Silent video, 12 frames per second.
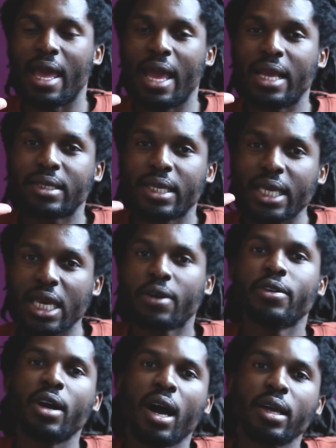It's the
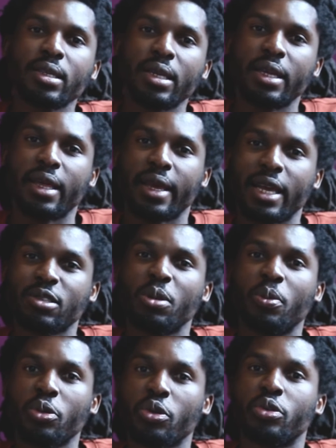curiosity that gets
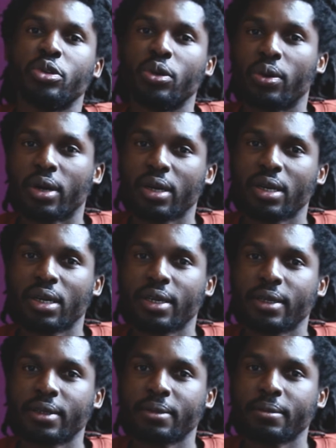people through the door.
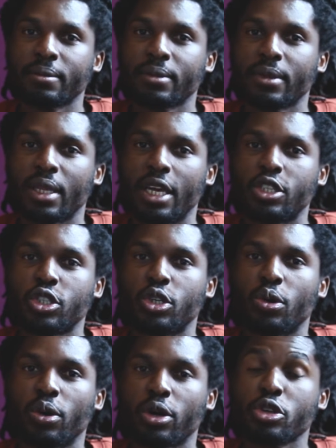It's
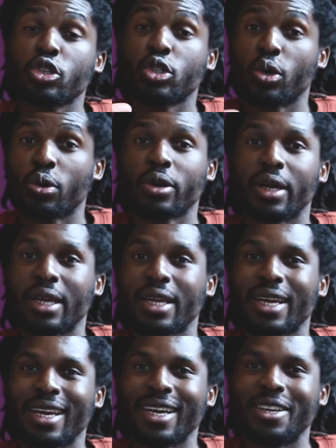your story
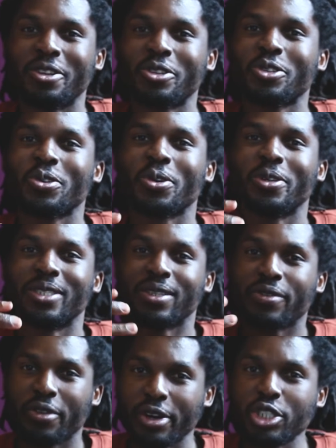and it's your
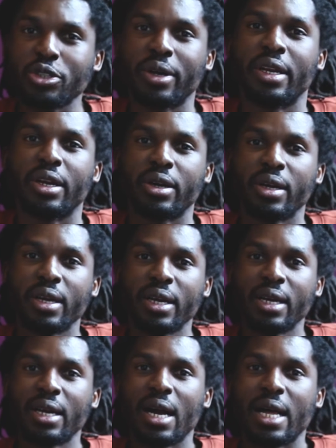differentiator
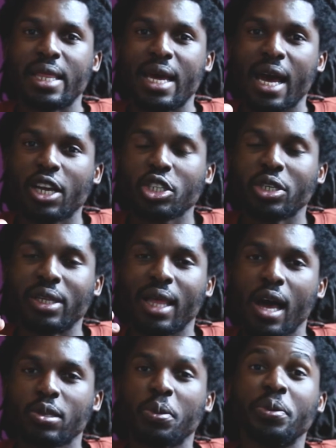that actually
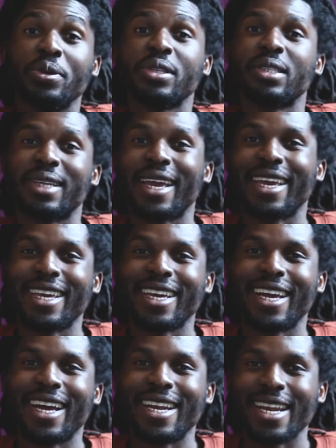allows people to
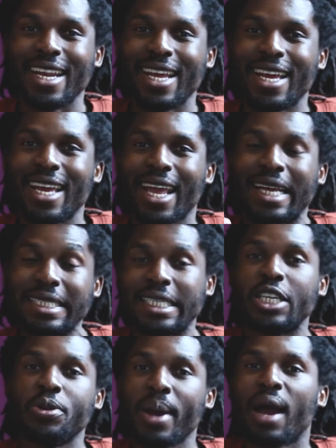stay and
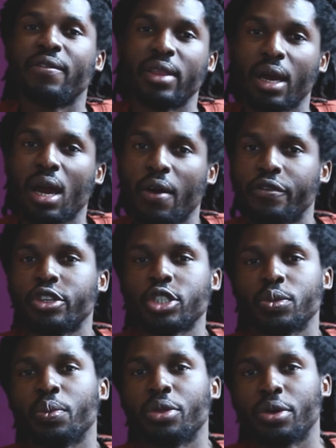continue having that
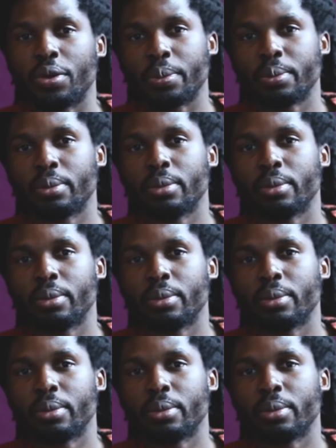conversation with you.